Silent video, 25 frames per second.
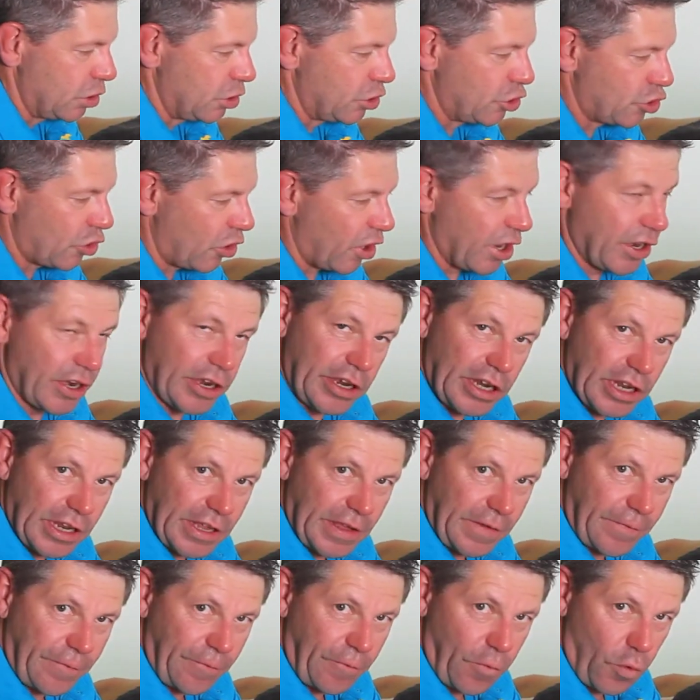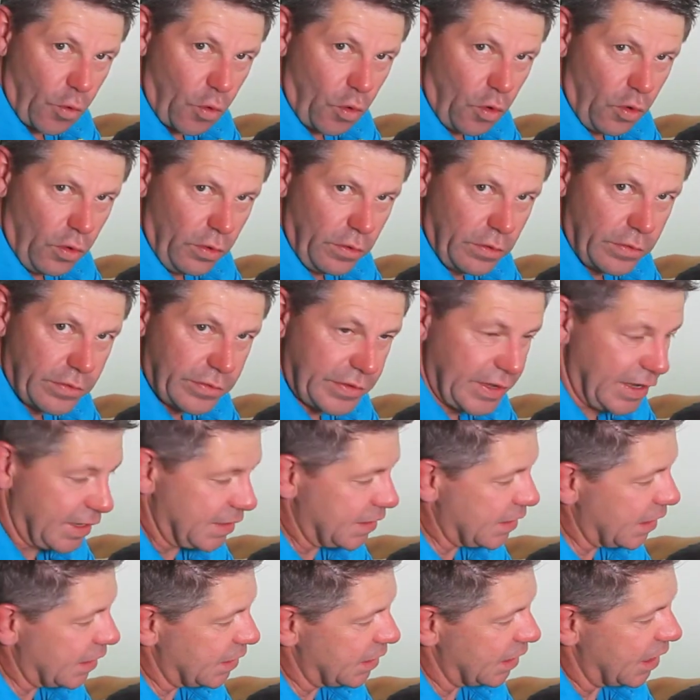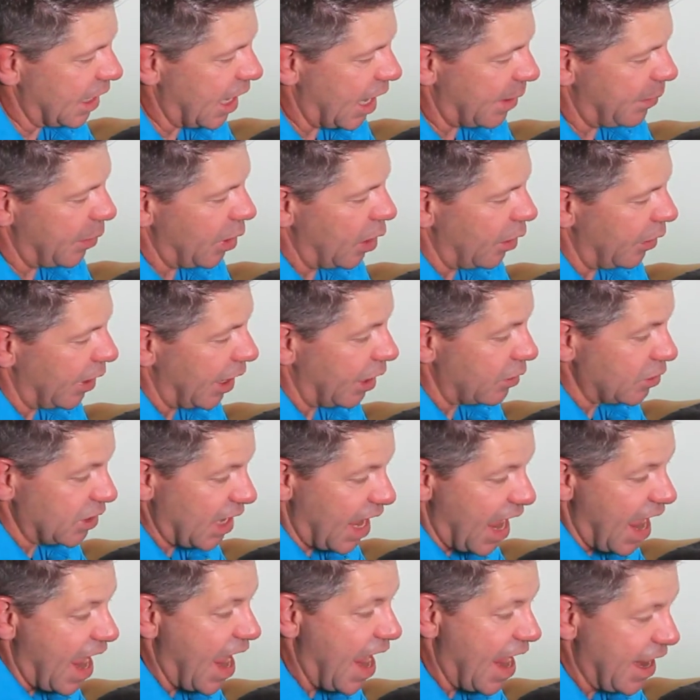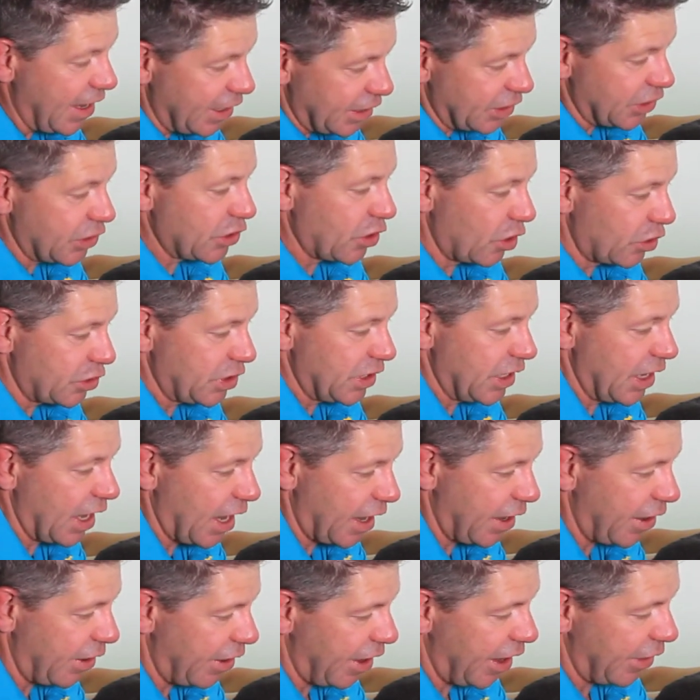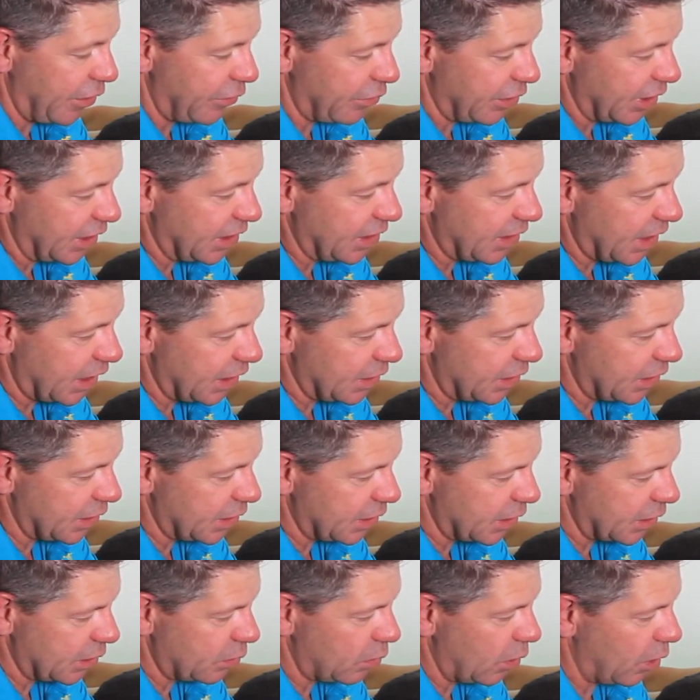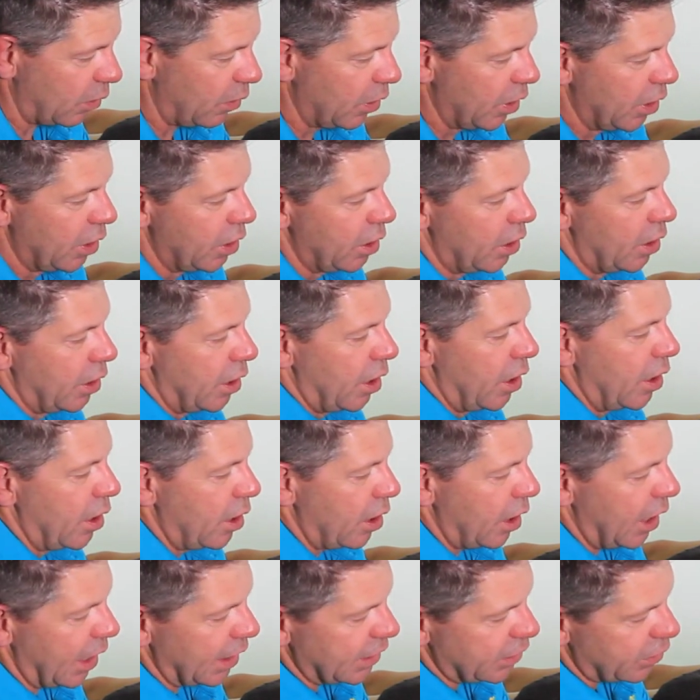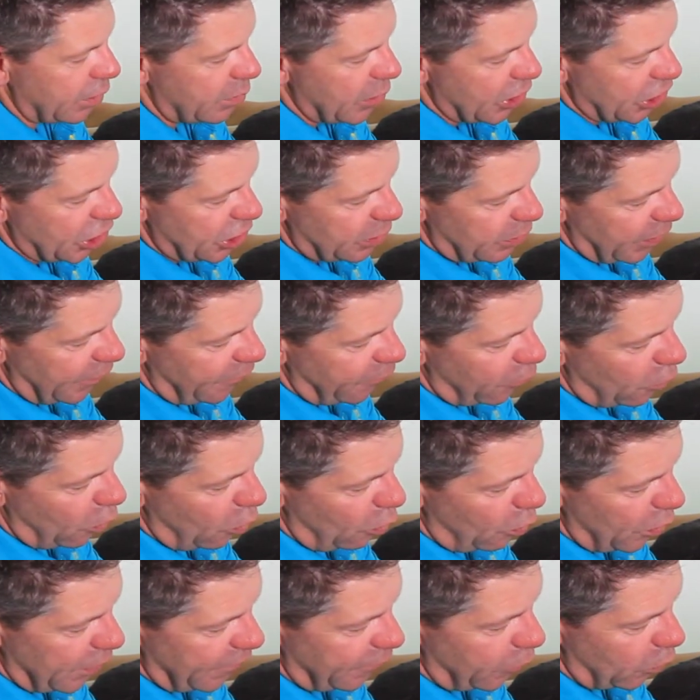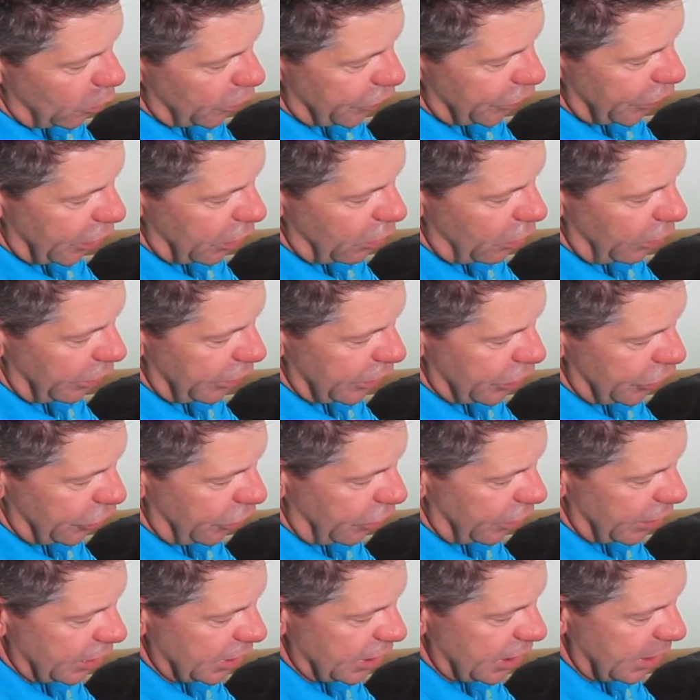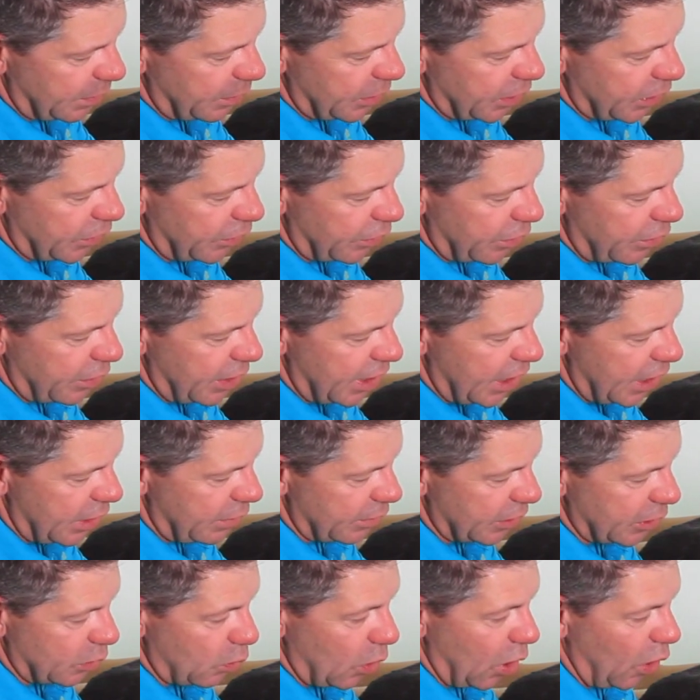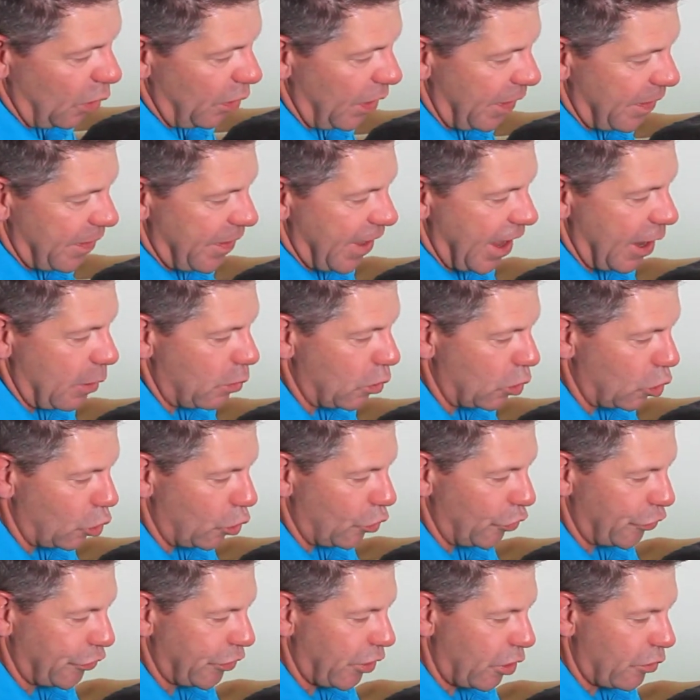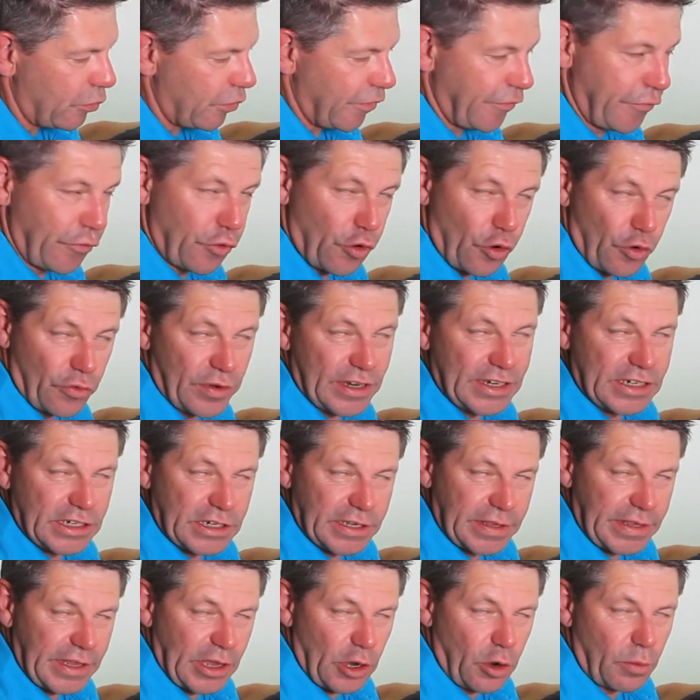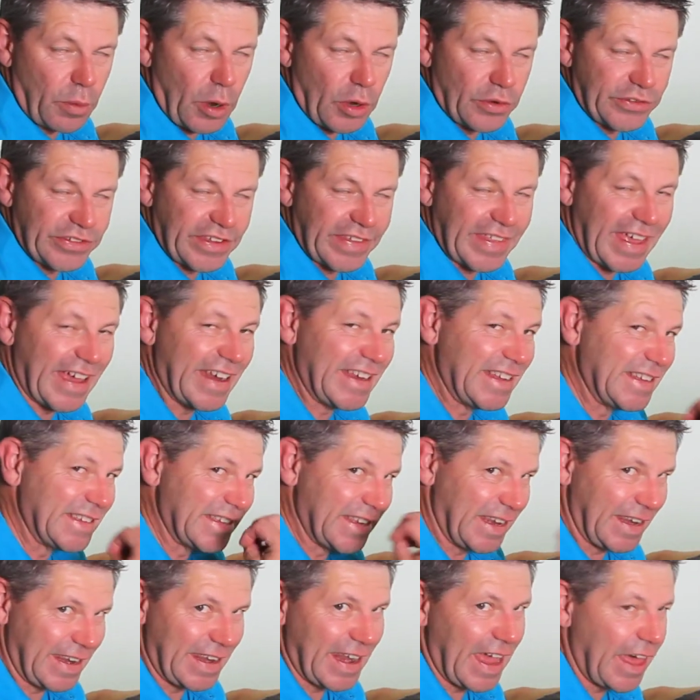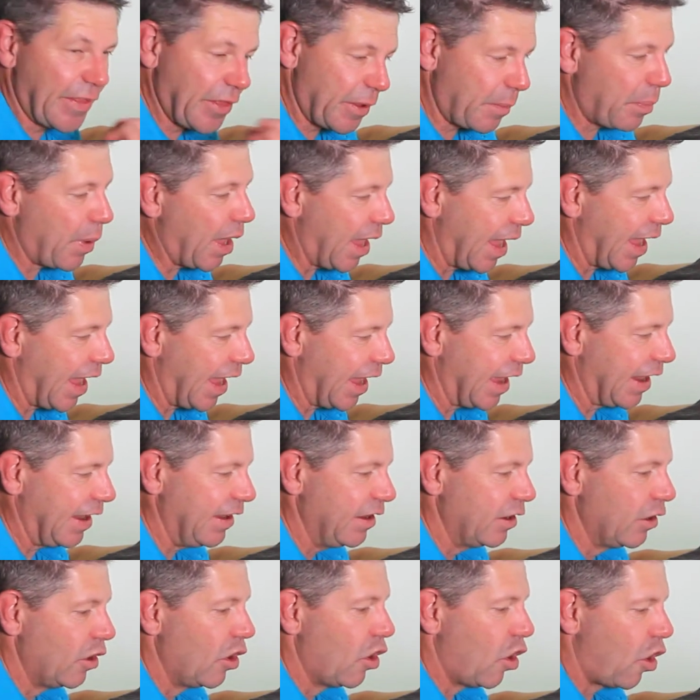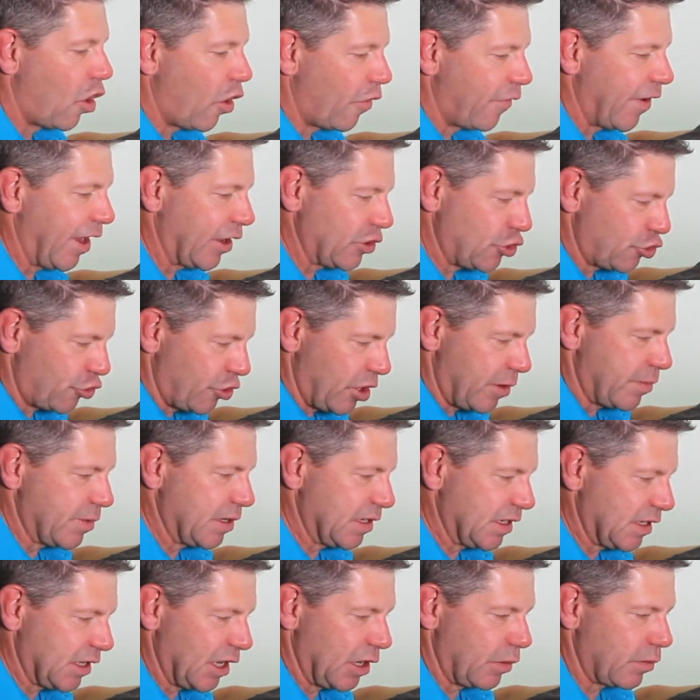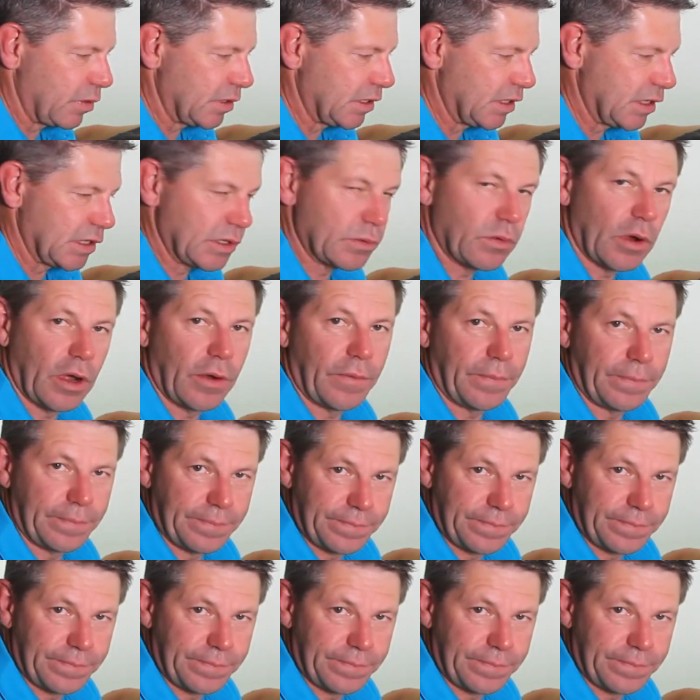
dry needling for the extensor carpi ulnaris and associated other extensors as well. As I mentioned before, we've also got the triceps through here as well. They will also refer into the elbow, so that is another part of our treatment sequence as well.